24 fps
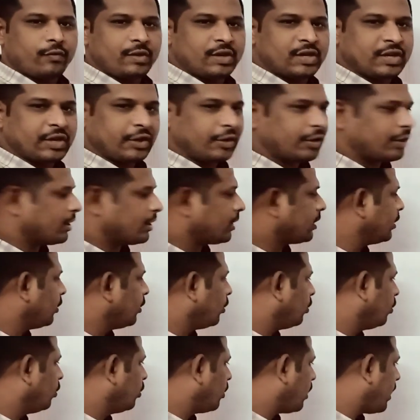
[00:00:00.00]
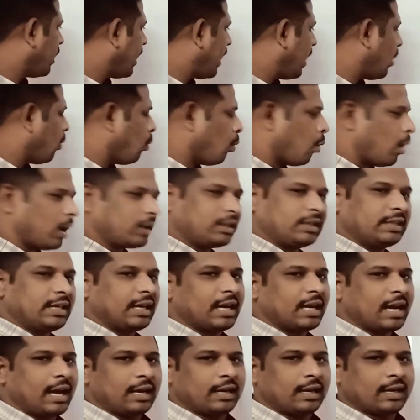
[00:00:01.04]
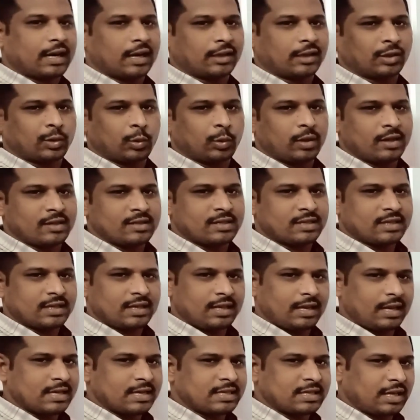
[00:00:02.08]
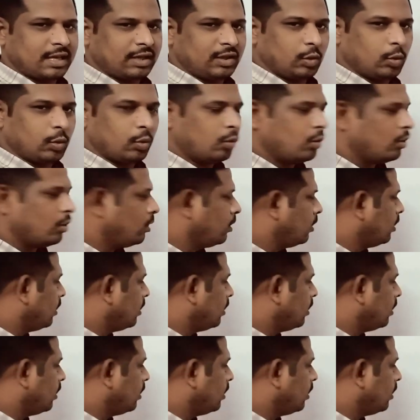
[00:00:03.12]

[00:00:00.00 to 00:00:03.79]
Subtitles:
We should give a vertical cut to this. Yes or no?